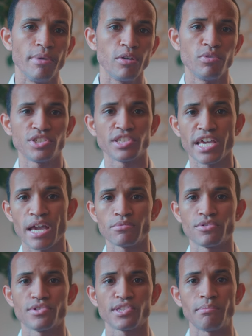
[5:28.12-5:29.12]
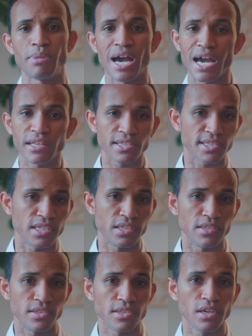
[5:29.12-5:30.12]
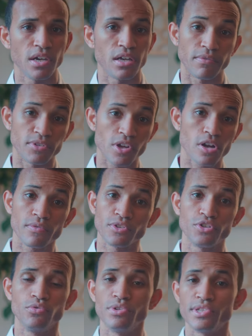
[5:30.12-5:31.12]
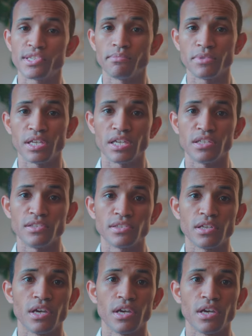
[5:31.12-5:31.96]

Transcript: may wish to capture some behind the scenes of the photographer doing some things